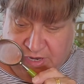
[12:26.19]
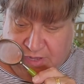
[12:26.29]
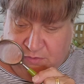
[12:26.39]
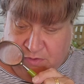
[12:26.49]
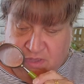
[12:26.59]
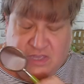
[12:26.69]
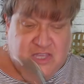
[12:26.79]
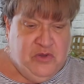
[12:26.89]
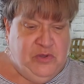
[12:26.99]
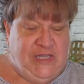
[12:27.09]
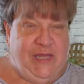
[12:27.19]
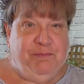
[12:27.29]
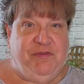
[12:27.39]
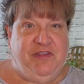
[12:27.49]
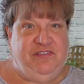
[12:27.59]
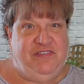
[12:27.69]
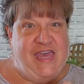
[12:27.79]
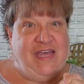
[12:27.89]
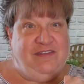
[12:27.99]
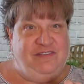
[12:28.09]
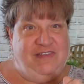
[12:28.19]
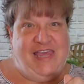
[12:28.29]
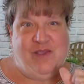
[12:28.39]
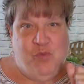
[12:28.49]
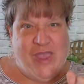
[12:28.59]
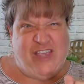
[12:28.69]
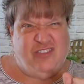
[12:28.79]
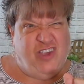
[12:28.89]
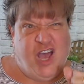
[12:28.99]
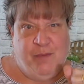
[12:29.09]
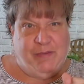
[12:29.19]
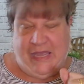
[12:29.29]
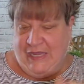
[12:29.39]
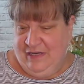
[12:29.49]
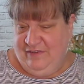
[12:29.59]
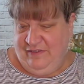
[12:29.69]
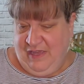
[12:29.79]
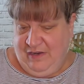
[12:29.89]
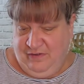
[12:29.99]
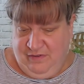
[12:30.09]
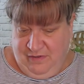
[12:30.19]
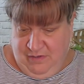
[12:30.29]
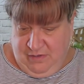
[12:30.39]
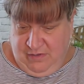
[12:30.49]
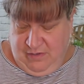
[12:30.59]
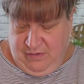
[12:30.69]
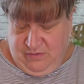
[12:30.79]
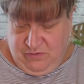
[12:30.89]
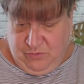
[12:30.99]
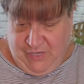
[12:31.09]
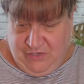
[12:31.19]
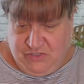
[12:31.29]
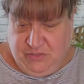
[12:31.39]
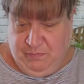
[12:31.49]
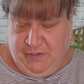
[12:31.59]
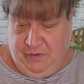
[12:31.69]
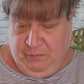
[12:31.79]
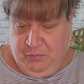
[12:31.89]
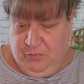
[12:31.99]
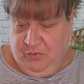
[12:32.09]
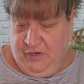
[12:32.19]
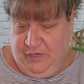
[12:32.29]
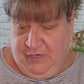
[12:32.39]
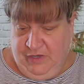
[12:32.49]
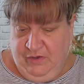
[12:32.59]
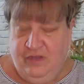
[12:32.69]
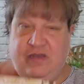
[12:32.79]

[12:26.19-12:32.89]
Now, eucalyptus, that's like wakes you up kind of scent. So that should be pretty good.